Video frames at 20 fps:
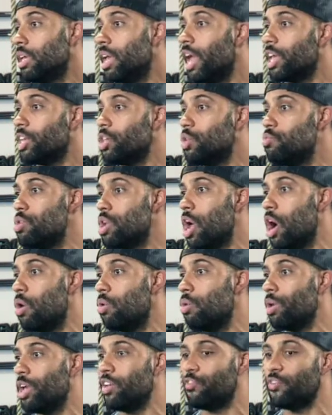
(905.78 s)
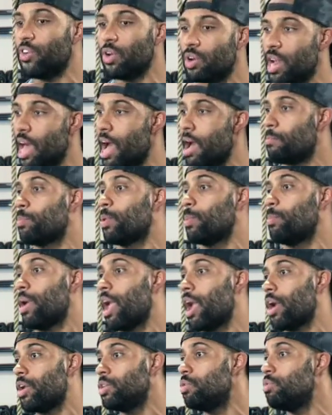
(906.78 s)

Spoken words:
Yeah, if you're not prepared.